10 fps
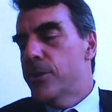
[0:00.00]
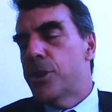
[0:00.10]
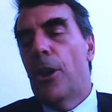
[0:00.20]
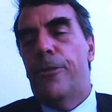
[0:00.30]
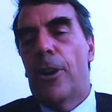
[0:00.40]

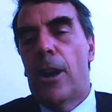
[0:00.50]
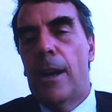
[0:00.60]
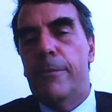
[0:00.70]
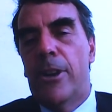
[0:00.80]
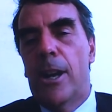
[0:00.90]
so far,
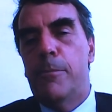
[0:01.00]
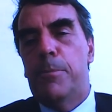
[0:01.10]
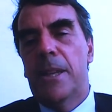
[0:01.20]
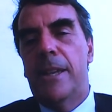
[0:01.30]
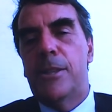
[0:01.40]
I'm very
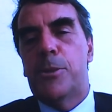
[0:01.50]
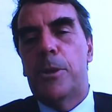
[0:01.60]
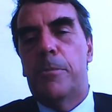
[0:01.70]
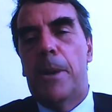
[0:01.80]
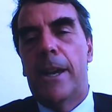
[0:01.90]
pleased
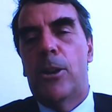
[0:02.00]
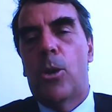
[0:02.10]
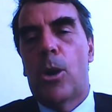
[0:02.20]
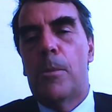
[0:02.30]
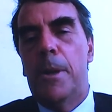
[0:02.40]
with my
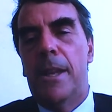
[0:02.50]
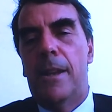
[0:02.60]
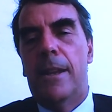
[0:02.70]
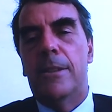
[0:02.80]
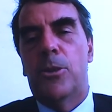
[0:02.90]
Corbett
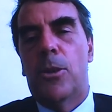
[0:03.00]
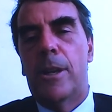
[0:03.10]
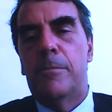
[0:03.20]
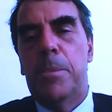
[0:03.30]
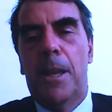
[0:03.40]
and
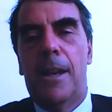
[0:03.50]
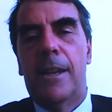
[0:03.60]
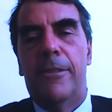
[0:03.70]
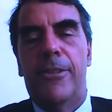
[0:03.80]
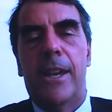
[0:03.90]

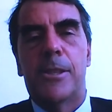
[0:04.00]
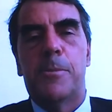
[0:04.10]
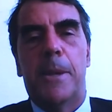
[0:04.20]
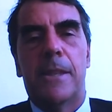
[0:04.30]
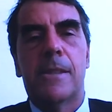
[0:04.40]
CoinPlug
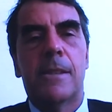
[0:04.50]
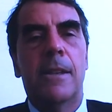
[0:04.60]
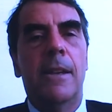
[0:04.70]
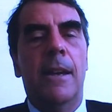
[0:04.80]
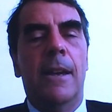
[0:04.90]
investment.
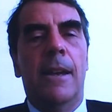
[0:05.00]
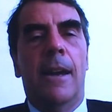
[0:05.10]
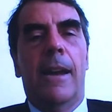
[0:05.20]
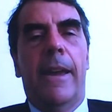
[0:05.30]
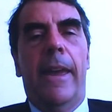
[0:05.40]

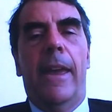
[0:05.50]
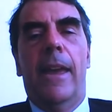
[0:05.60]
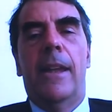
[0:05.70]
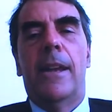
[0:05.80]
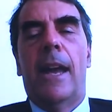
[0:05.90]

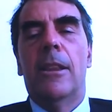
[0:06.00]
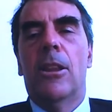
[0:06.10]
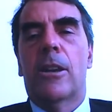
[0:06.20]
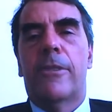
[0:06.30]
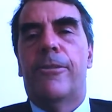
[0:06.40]
And I
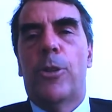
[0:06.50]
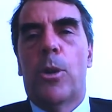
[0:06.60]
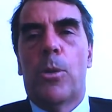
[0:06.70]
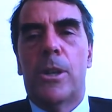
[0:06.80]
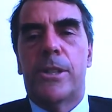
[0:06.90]
look
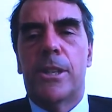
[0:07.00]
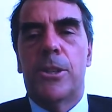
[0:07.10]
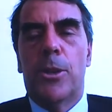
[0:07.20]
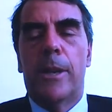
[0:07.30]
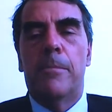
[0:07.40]
forward to
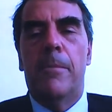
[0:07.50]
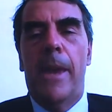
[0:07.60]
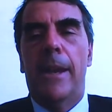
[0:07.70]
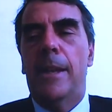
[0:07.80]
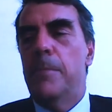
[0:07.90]
doing
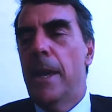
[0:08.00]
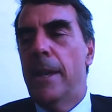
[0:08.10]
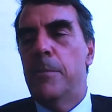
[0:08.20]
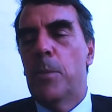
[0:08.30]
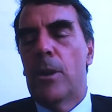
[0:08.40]
many,
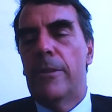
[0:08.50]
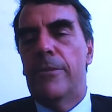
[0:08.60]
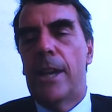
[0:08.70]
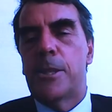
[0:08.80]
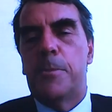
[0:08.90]
many more
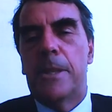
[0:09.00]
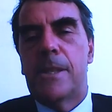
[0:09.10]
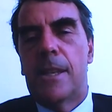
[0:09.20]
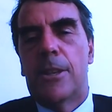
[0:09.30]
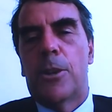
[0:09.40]

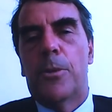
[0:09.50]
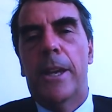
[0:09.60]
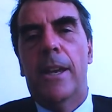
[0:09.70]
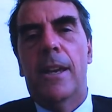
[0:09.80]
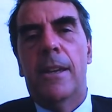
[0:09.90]
investments in
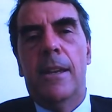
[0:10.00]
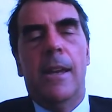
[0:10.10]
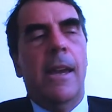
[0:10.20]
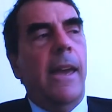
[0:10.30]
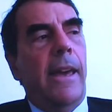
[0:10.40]
Korea.
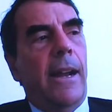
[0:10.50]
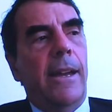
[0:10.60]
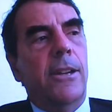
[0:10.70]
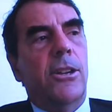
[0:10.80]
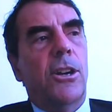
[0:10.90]
And
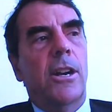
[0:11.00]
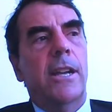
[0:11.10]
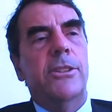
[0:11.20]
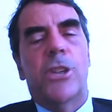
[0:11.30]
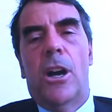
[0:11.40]
I
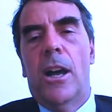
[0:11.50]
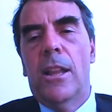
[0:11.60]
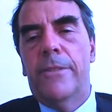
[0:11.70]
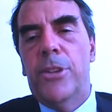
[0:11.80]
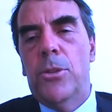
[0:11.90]
encourage
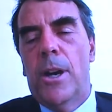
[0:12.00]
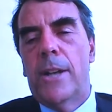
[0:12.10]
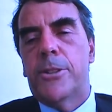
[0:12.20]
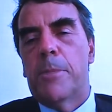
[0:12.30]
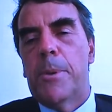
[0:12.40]
all of you
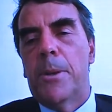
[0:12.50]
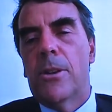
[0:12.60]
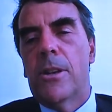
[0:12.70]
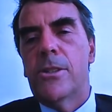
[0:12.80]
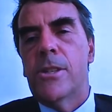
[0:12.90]

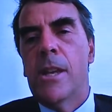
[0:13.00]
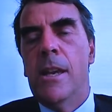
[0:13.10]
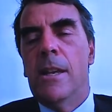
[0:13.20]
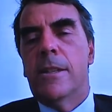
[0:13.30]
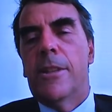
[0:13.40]
entrepreneurs
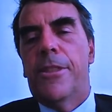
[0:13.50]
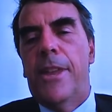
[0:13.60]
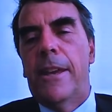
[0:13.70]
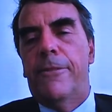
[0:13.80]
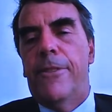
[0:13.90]
to think